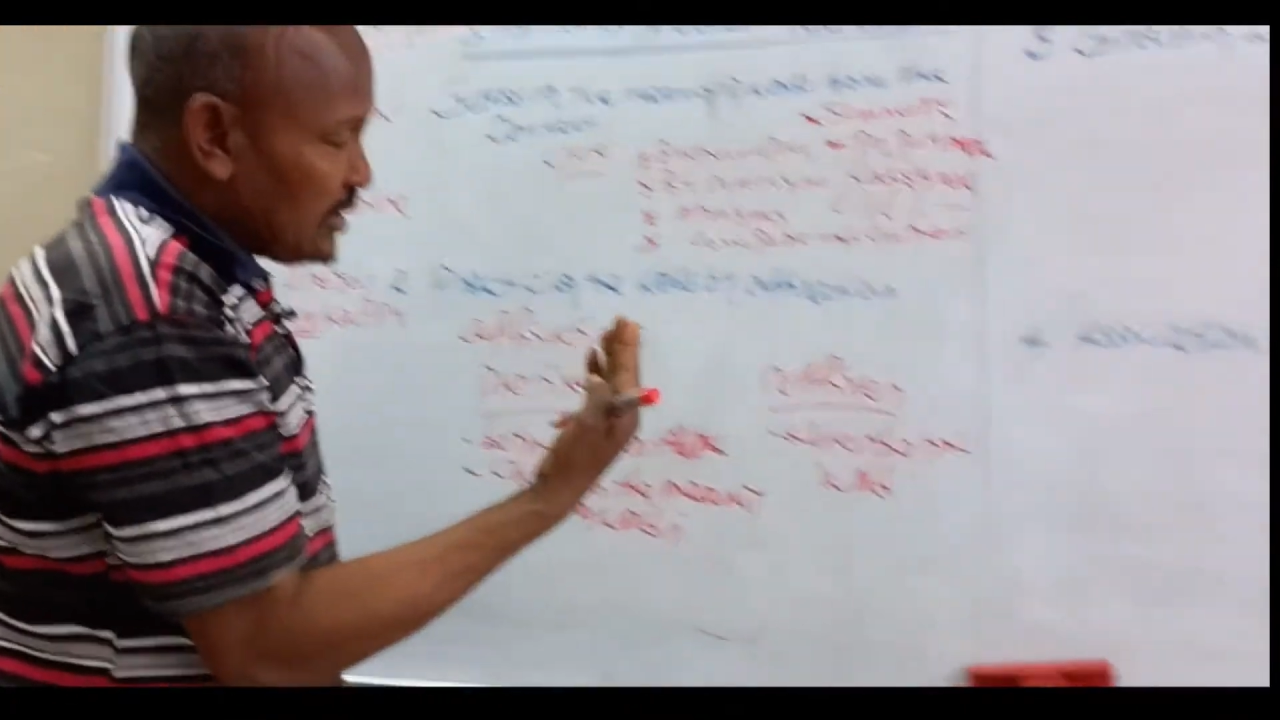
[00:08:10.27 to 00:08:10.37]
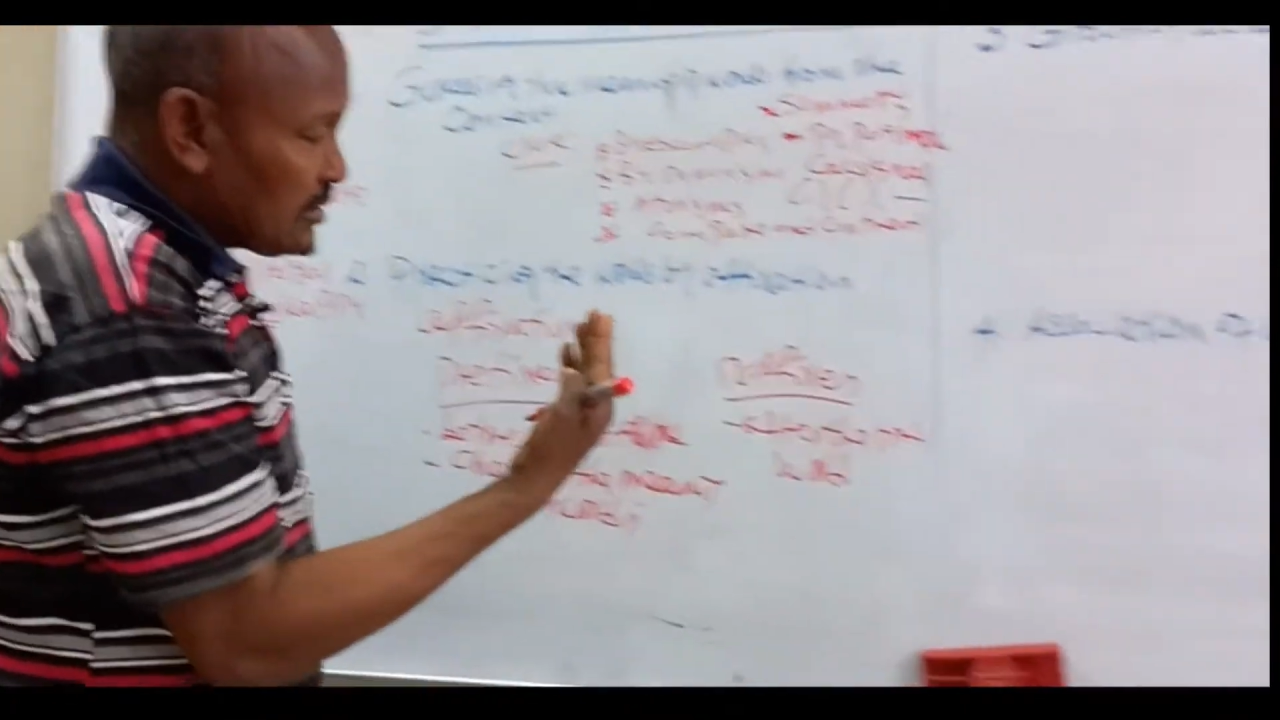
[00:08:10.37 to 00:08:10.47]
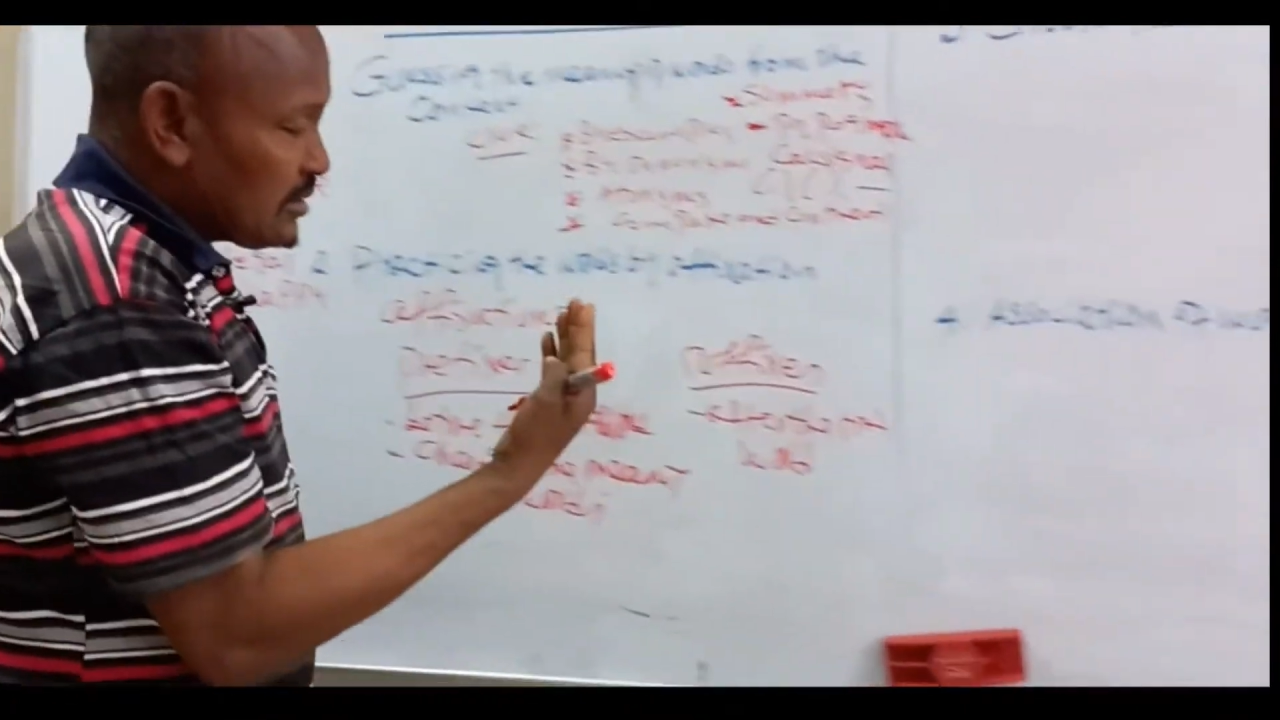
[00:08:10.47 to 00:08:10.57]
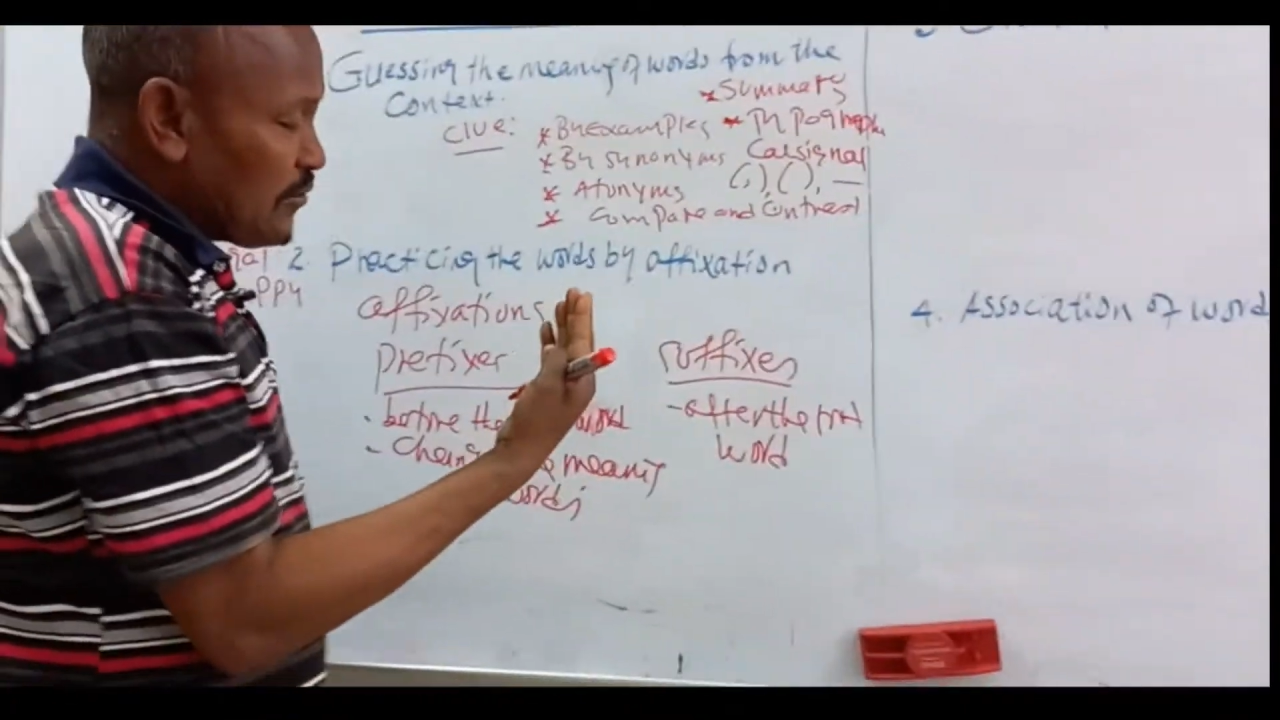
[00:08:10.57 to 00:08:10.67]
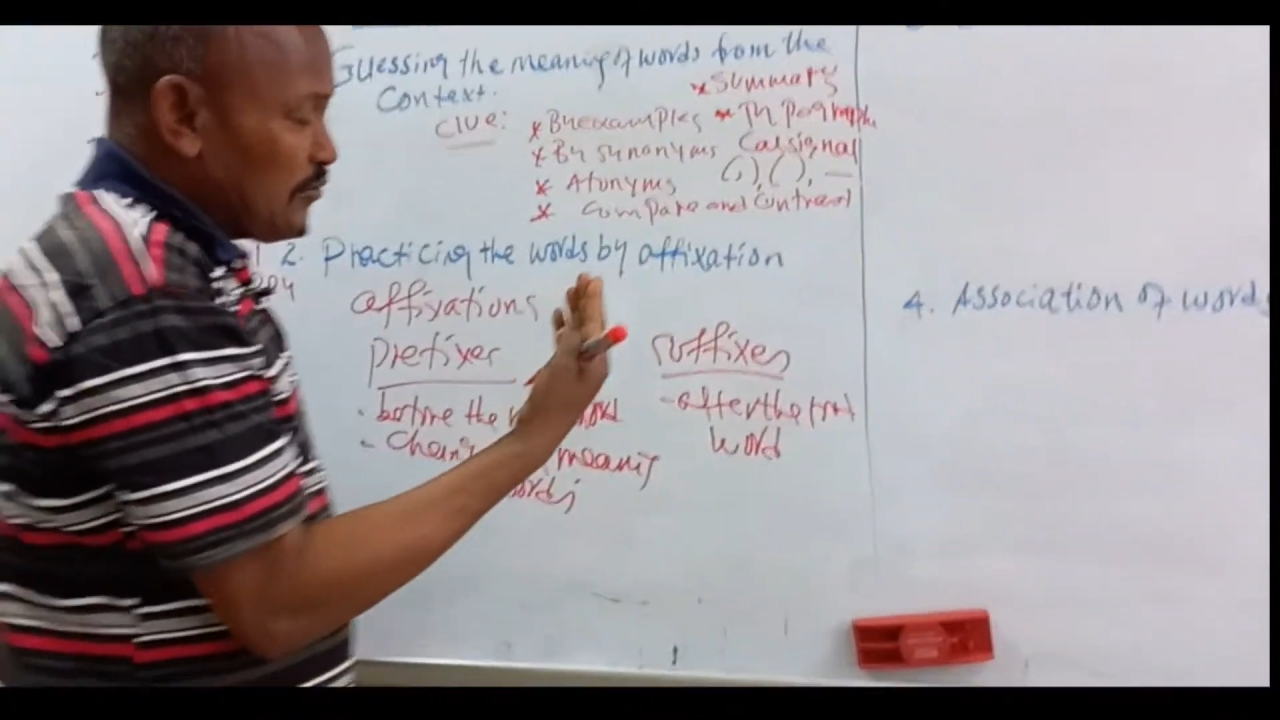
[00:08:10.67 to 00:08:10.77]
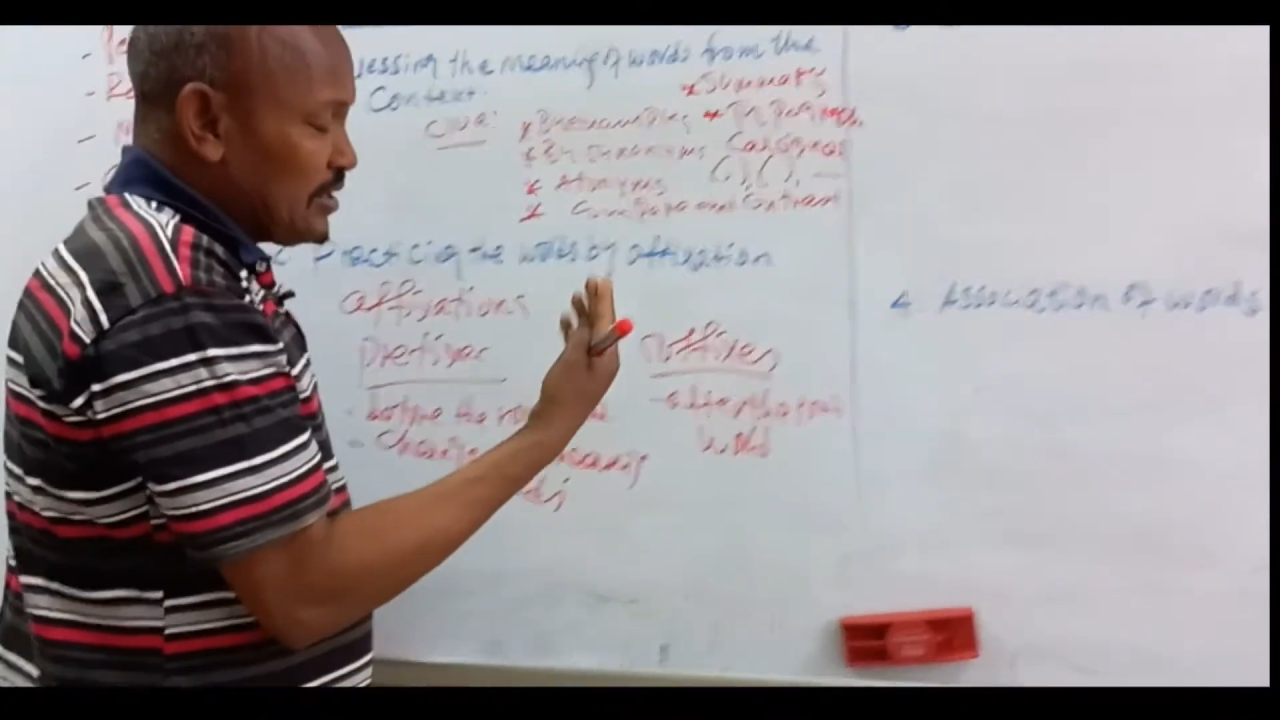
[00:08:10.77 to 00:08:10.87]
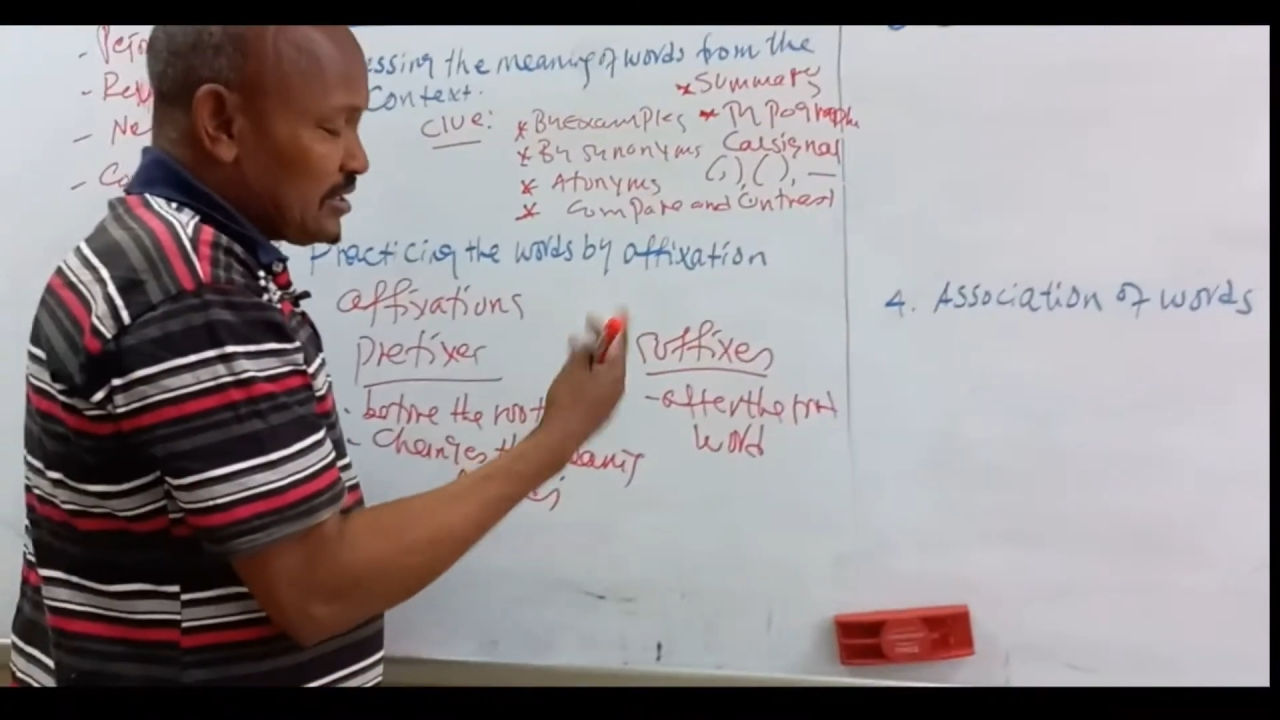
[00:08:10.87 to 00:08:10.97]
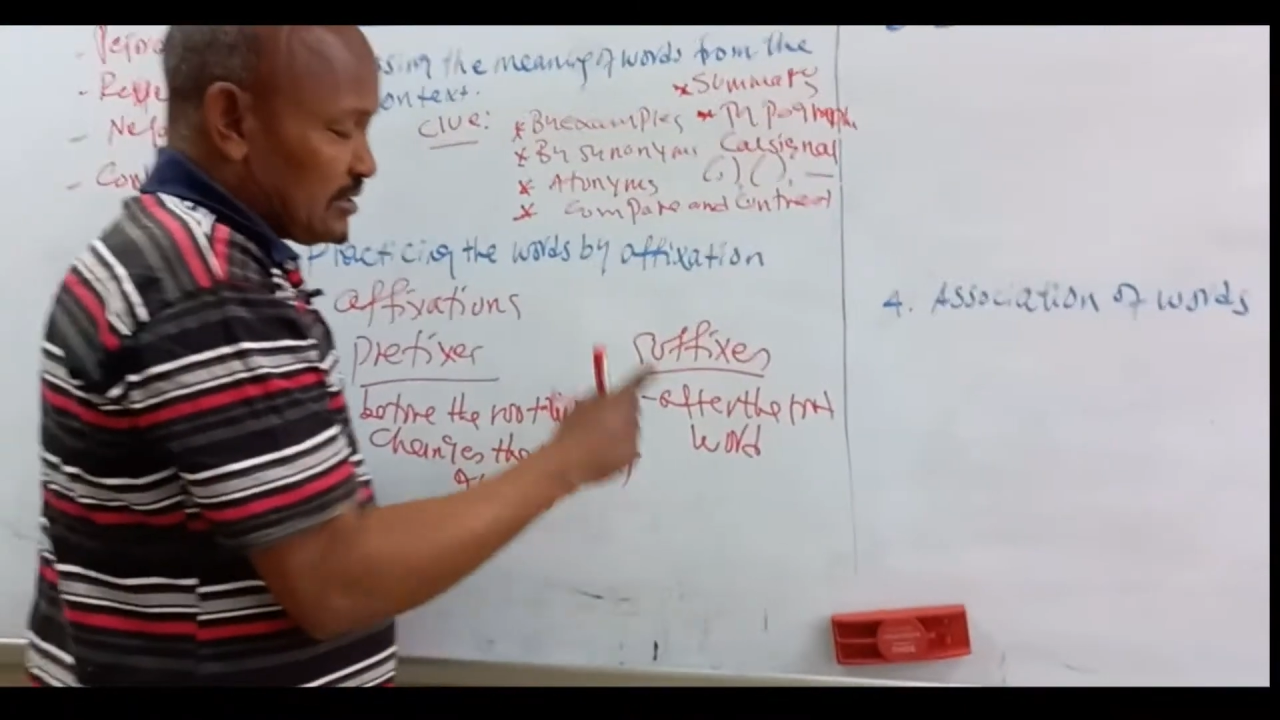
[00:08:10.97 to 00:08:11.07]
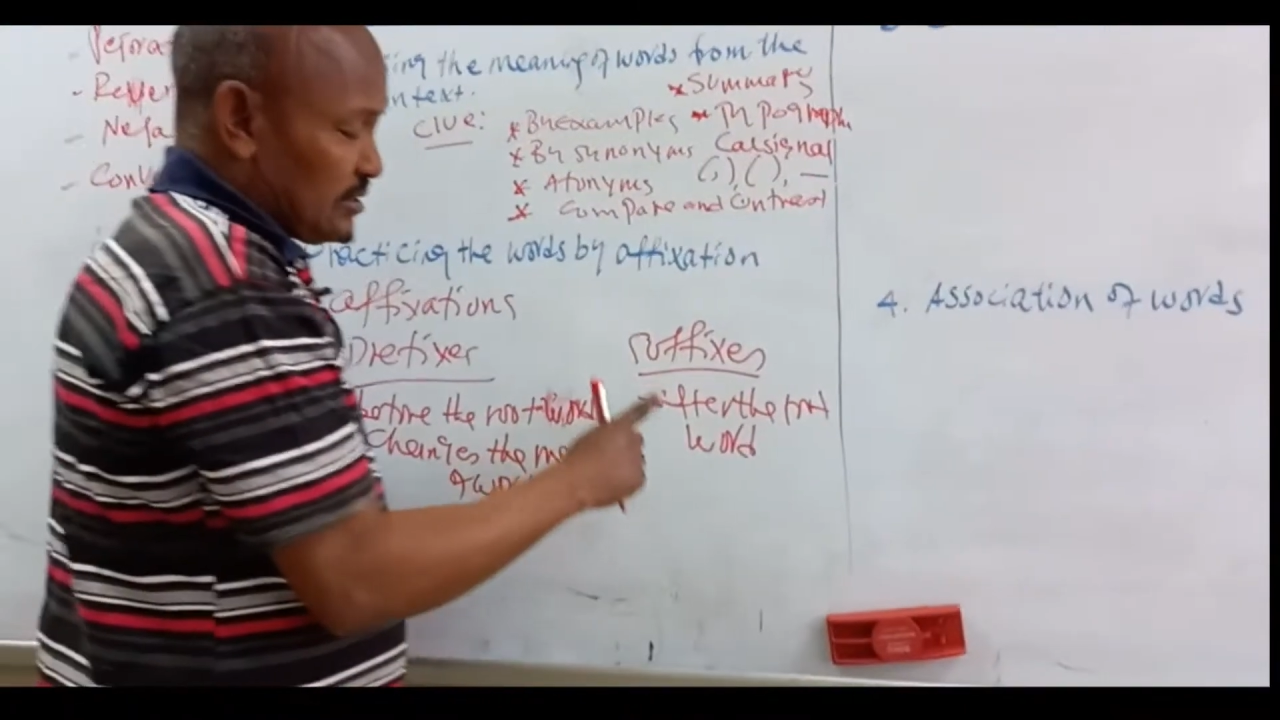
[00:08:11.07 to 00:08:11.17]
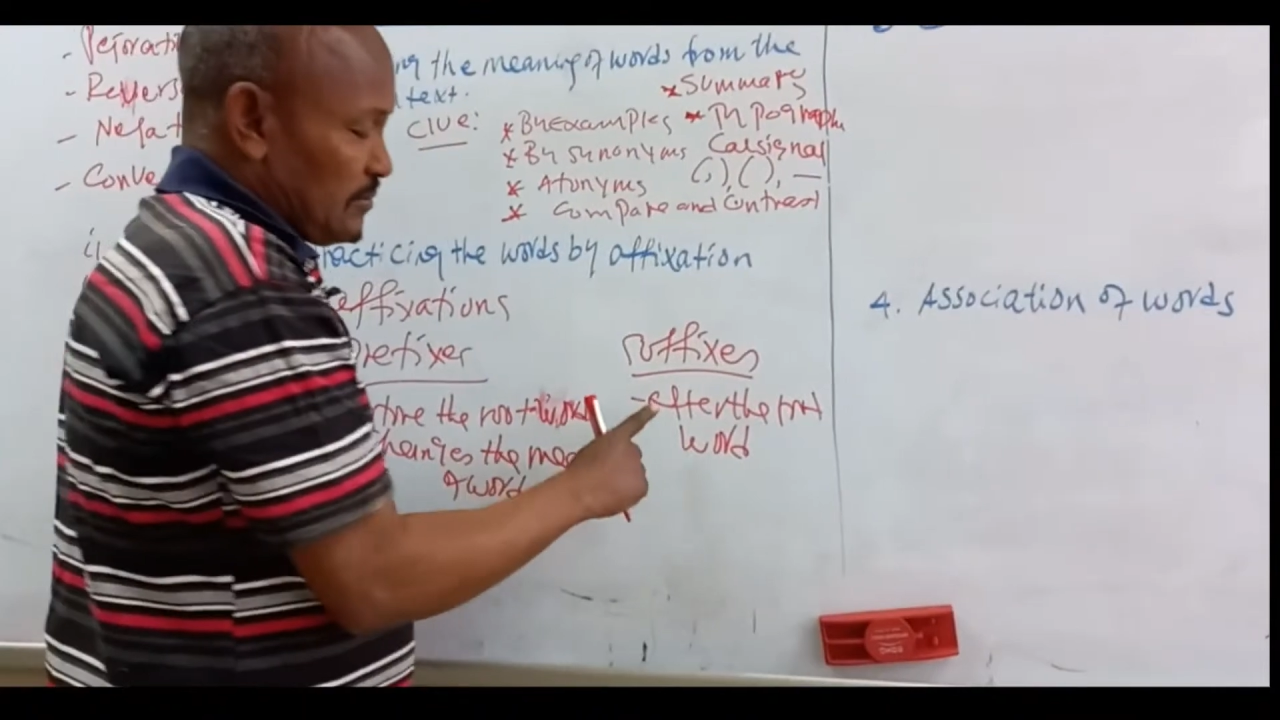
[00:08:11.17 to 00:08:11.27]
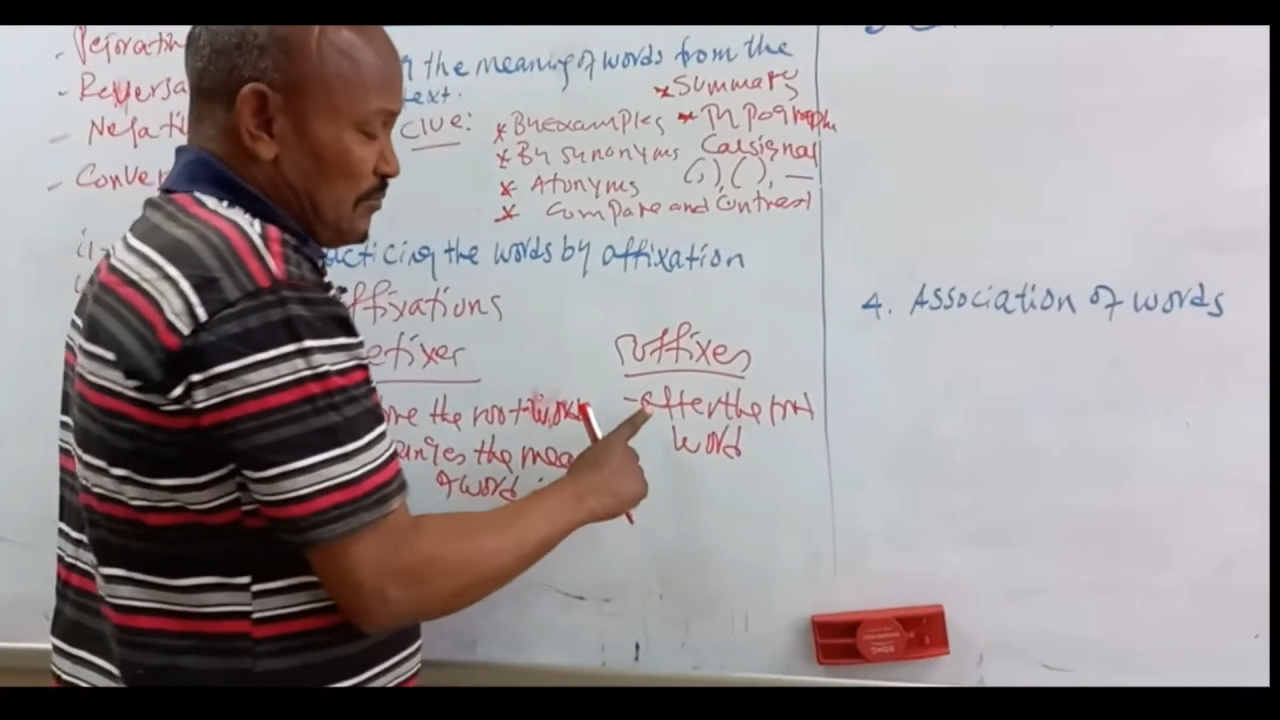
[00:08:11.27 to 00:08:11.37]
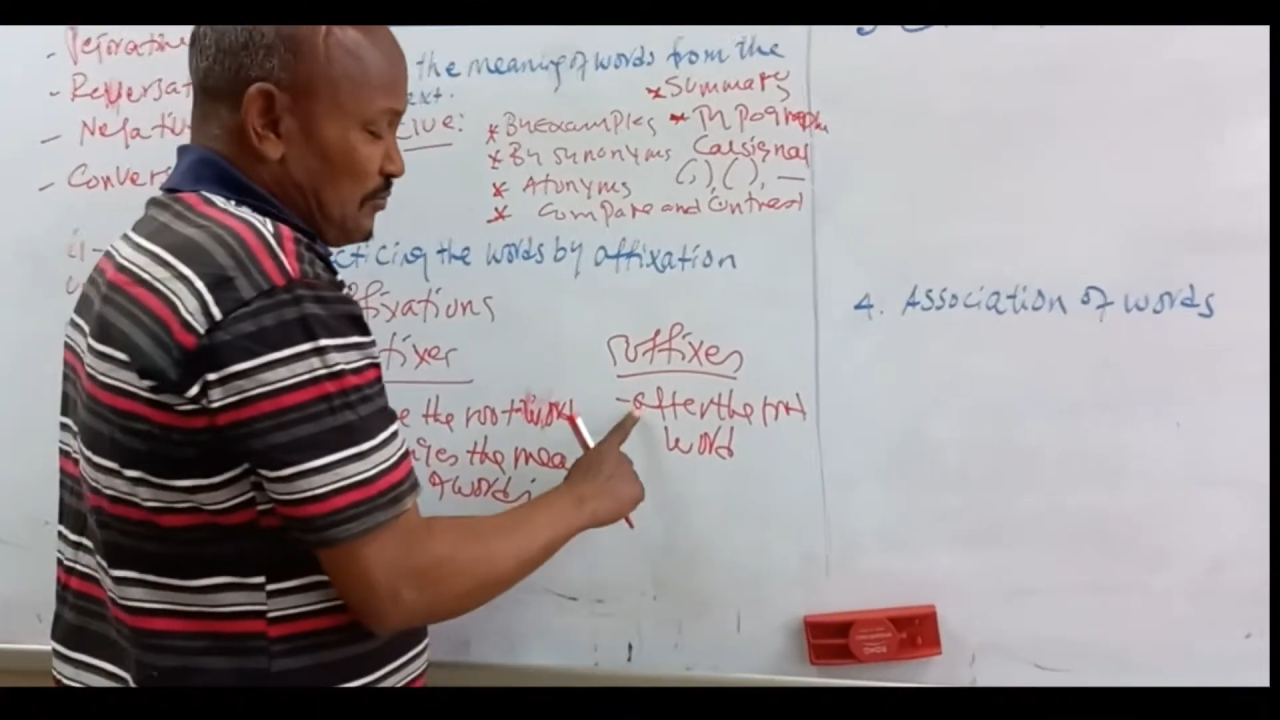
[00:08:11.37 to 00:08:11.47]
suffixes.